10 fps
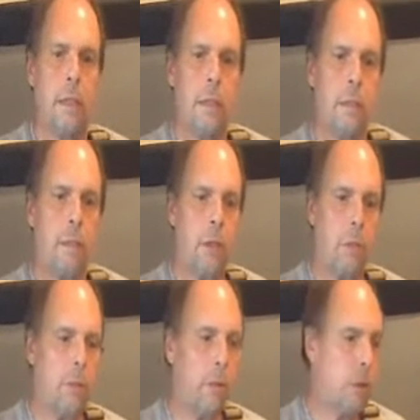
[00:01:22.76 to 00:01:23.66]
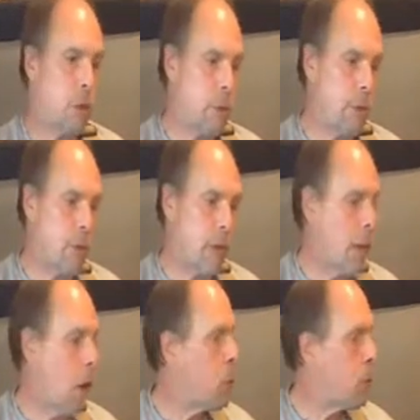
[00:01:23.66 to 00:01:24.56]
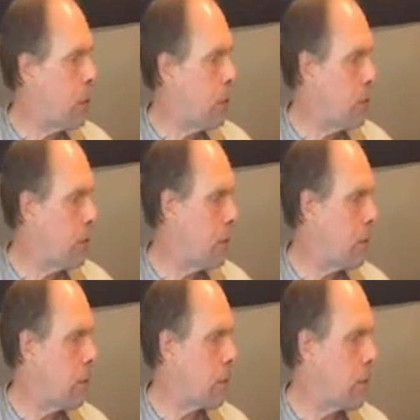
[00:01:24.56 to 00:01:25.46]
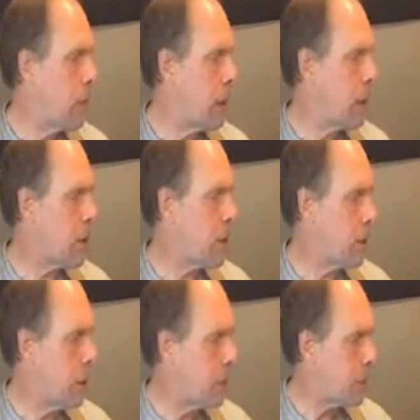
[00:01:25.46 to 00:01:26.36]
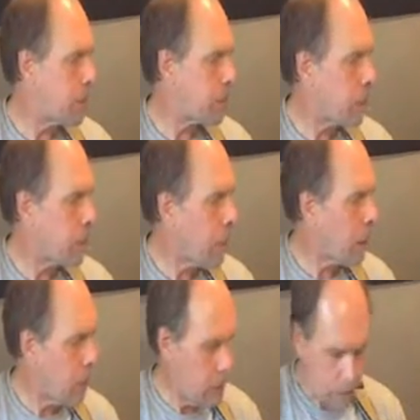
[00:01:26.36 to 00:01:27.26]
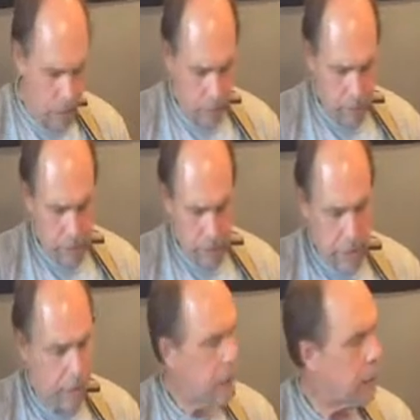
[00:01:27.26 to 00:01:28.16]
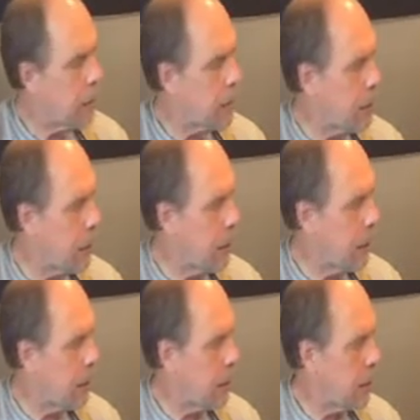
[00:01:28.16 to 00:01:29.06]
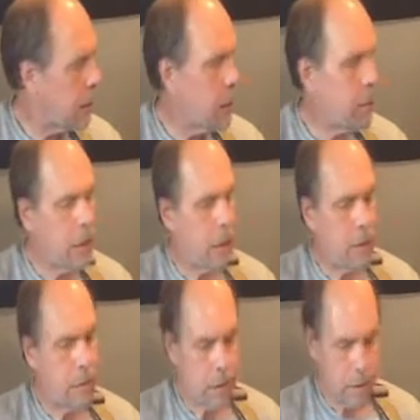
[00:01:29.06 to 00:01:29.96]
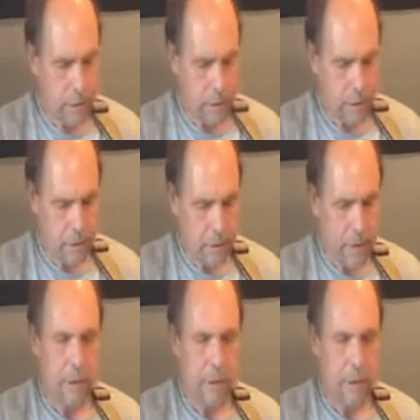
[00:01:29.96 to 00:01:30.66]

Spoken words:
sometimes referred to as a whole tone or simply a tone. So, once again, semitone,